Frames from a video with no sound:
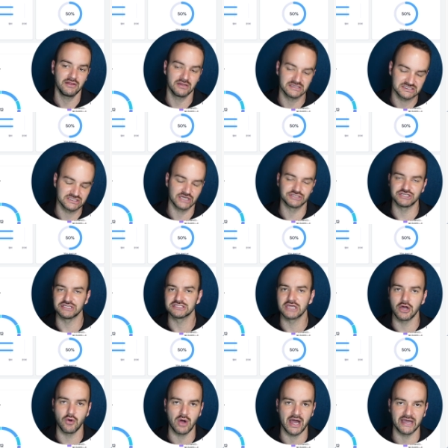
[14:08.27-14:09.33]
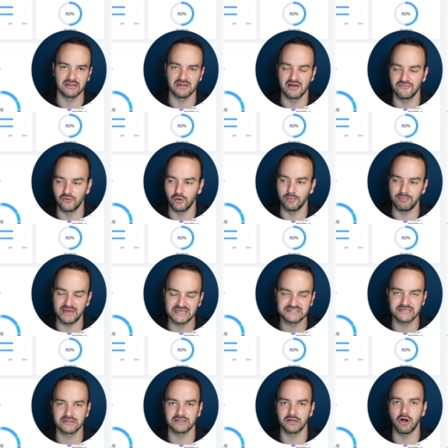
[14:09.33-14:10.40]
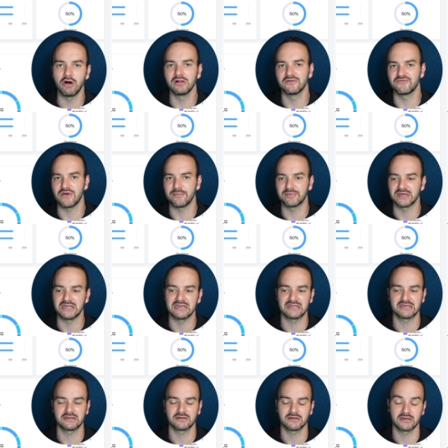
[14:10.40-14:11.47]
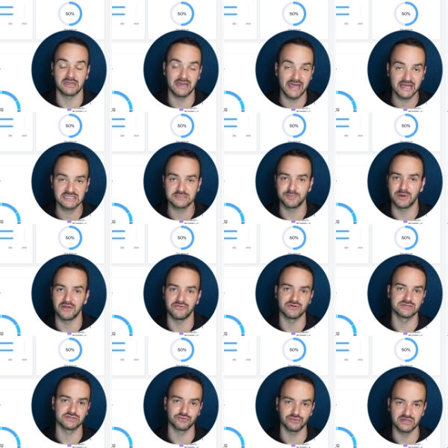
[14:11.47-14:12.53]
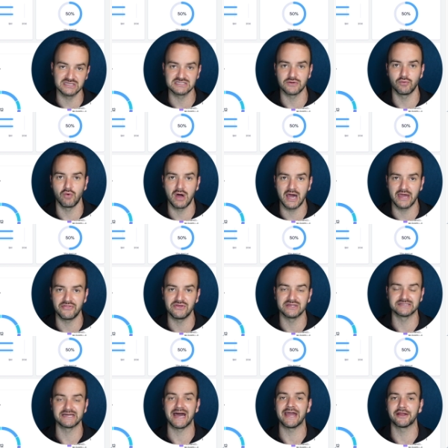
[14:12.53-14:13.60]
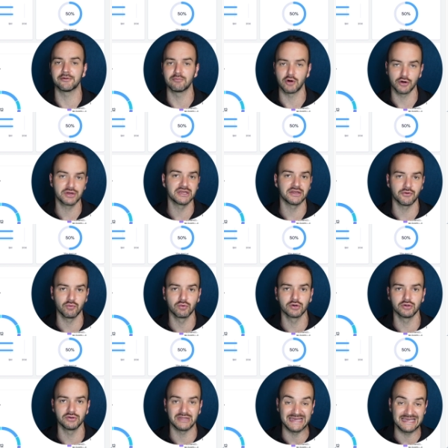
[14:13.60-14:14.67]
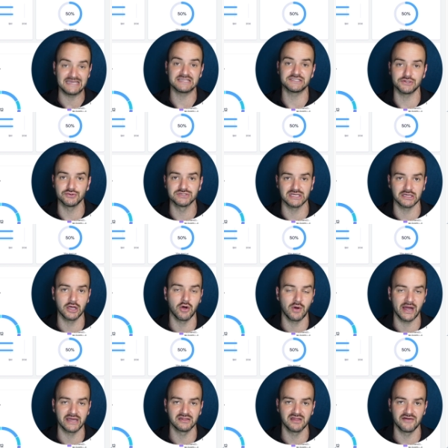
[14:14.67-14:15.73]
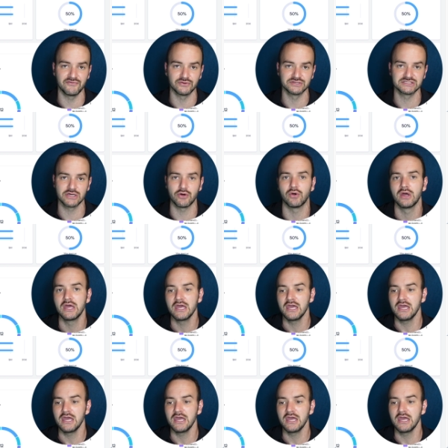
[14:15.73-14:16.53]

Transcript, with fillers: such as go high level basically all of them can connect but there's a reason why the entire marketing world is using go high level so